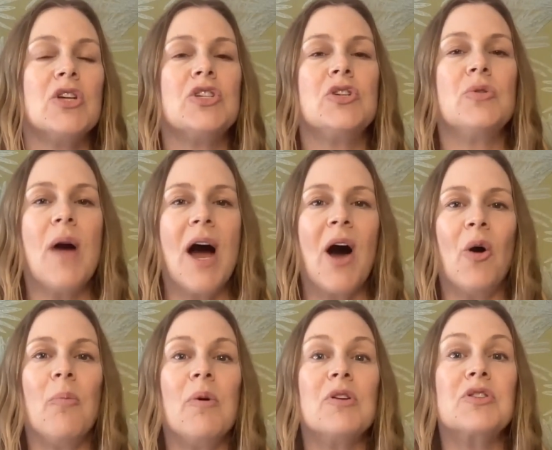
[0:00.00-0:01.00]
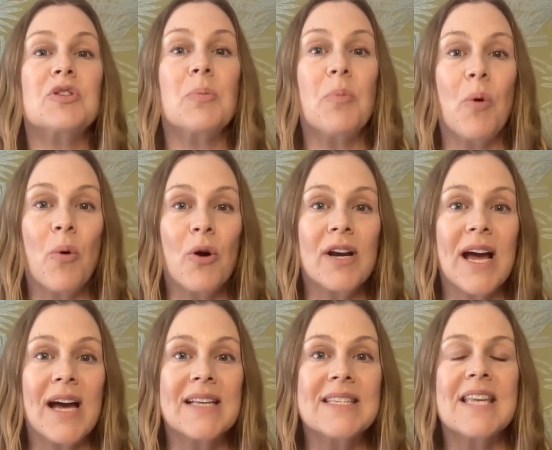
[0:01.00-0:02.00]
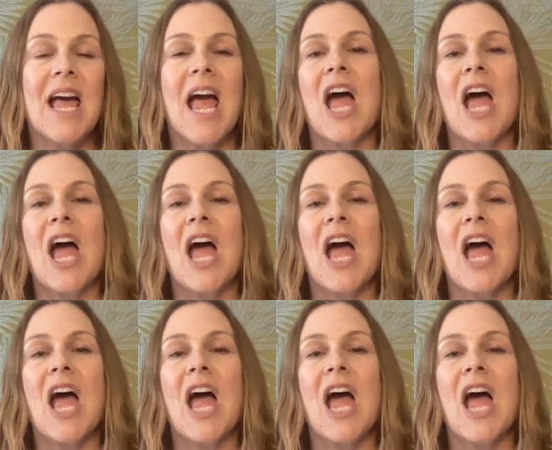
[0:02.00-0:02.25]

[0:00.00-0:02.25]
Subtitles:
to help support us